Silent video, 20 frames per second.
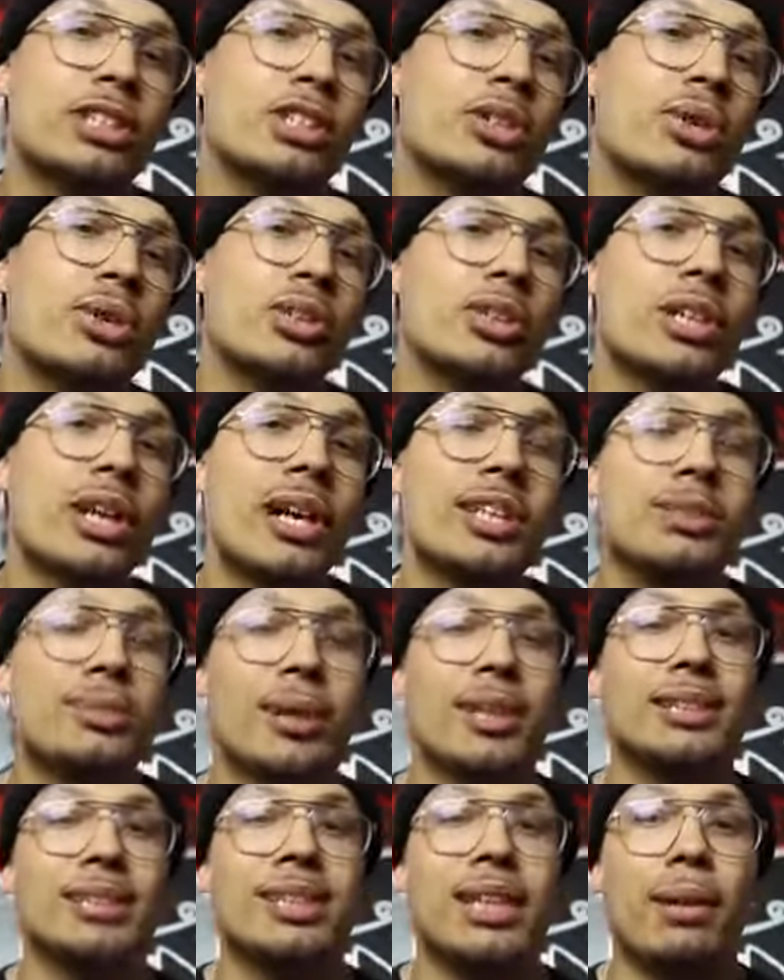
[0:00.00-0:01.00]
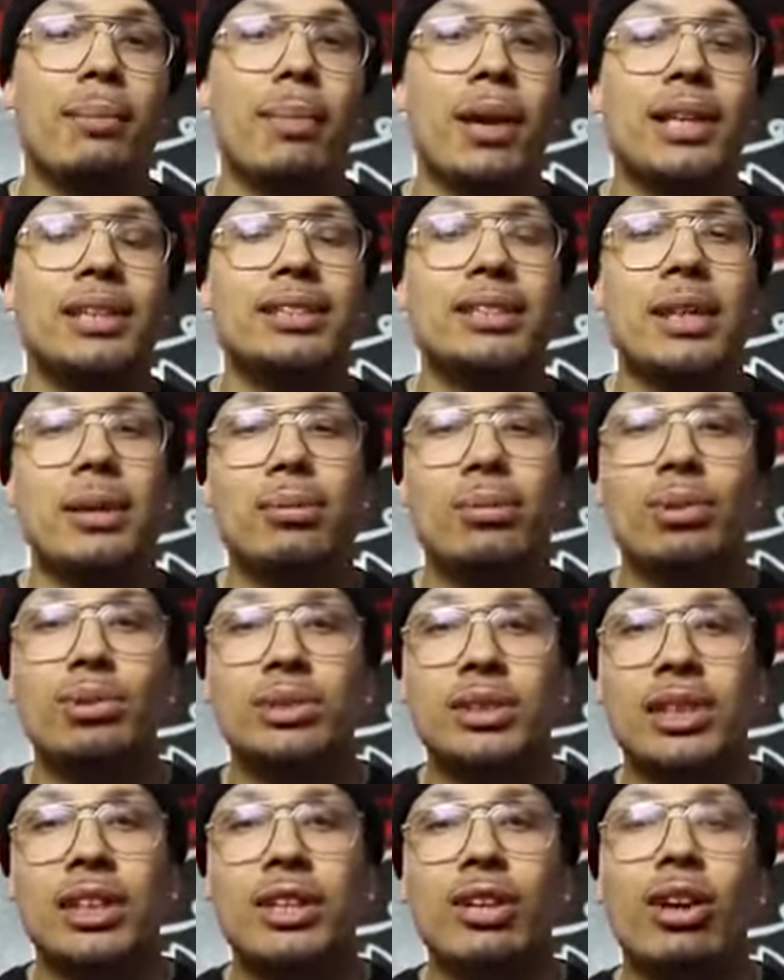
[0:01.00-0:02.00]
showing you guys my step-by-step
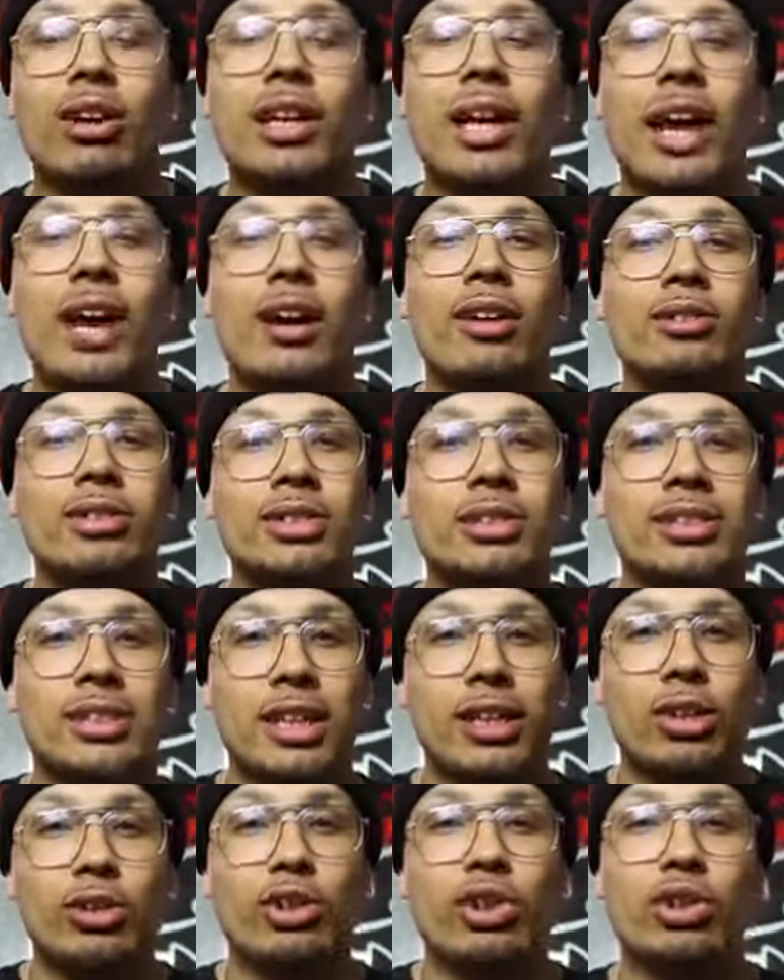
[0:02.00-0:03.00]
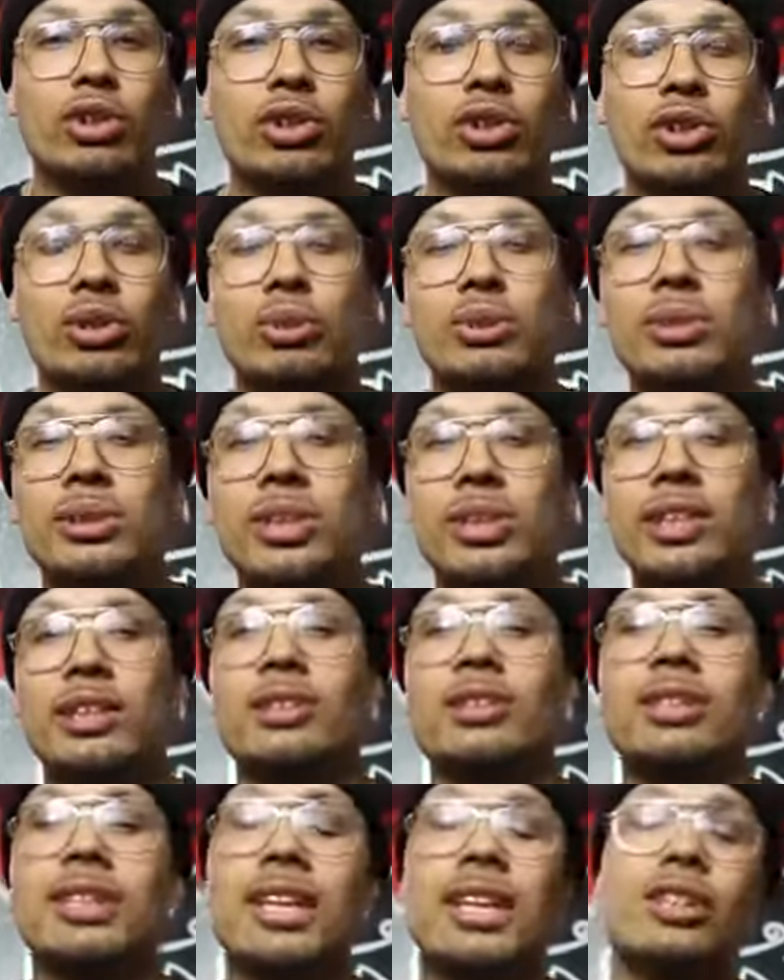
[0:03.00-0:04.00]
routine on how to sell your used
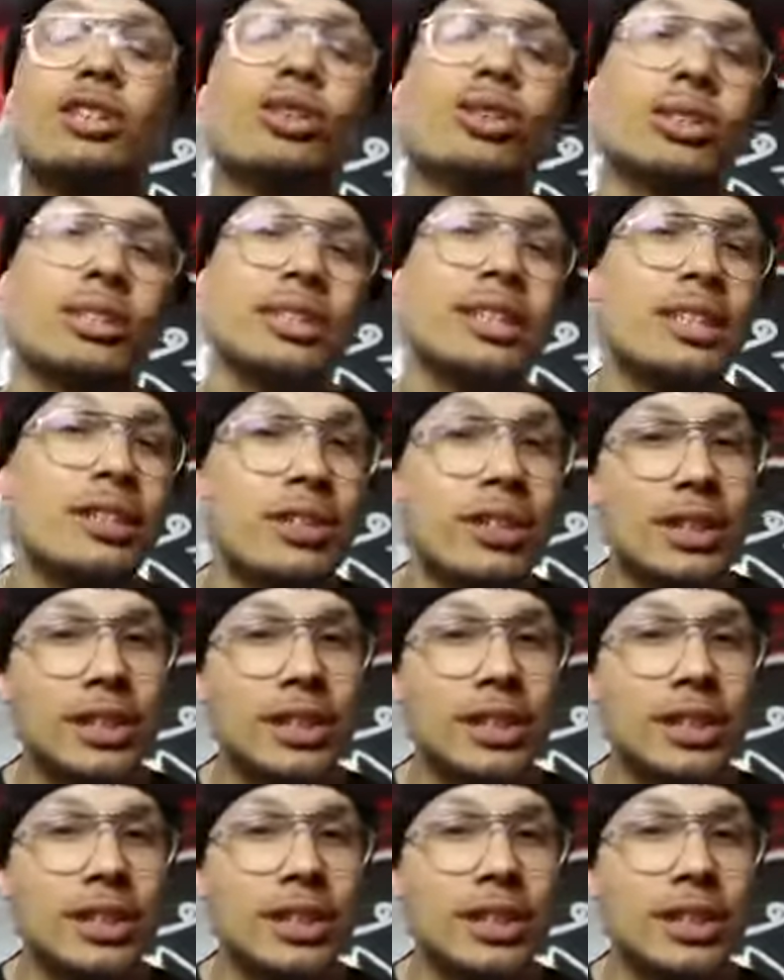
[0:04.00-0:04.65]
sneakers in your sneaker